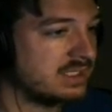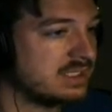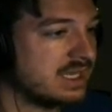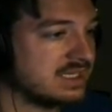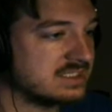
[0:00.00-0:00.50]

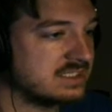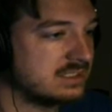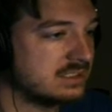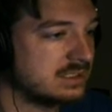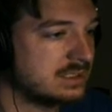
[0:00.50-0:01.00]
Yes.
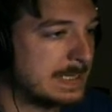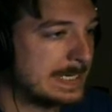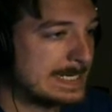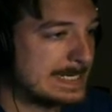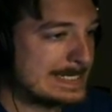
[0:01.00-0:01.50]

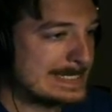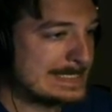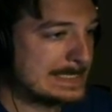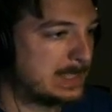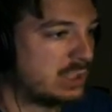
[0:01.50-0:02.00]

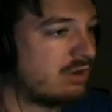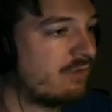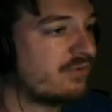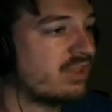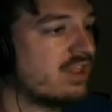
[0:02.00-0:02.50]
Oh,
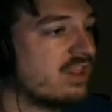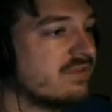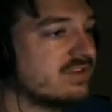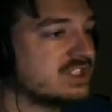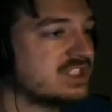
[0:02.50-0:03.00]
for the love
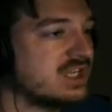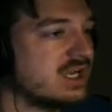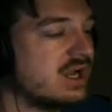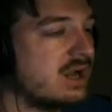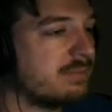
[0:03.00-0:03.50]
of shut
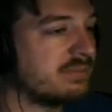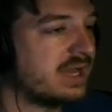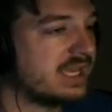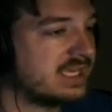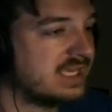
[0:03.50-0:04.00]
up.
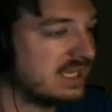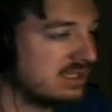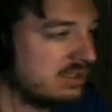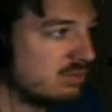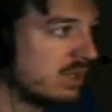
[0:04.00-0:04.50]
I get it.
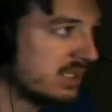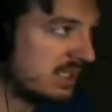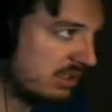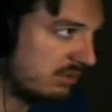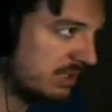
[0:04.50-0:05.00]
You want to
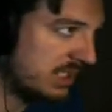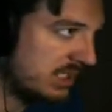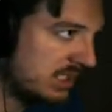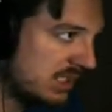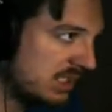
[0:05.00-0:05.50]
kill me.
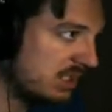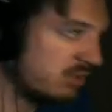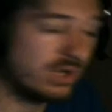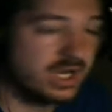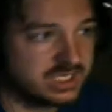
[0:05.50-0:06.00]
You
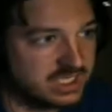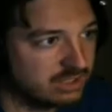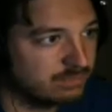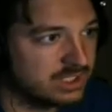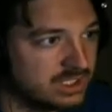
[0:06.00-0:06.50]
want to kill
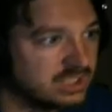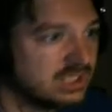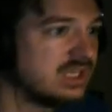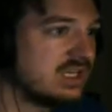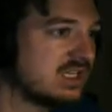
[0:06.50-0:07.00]
me.
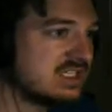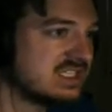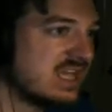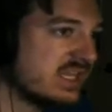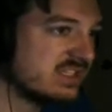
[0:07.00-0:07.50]
You get
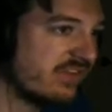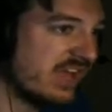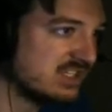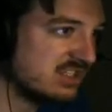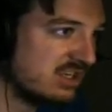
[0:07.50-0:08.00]

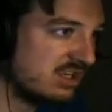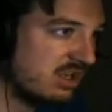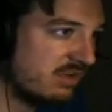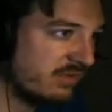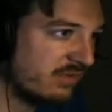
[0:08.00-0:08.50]
satisfaction
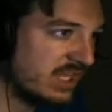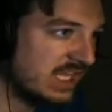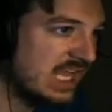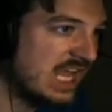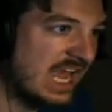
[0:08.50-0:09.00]
off of it.
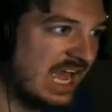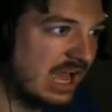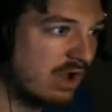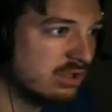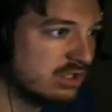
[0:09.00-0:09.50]

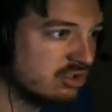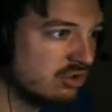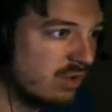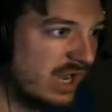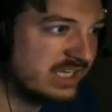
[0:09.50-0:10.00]
How you
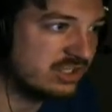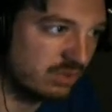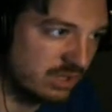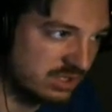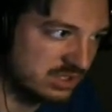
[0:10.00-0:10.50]
do, I don't
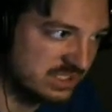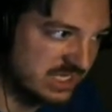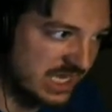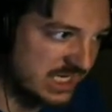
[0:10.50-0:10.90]
understand.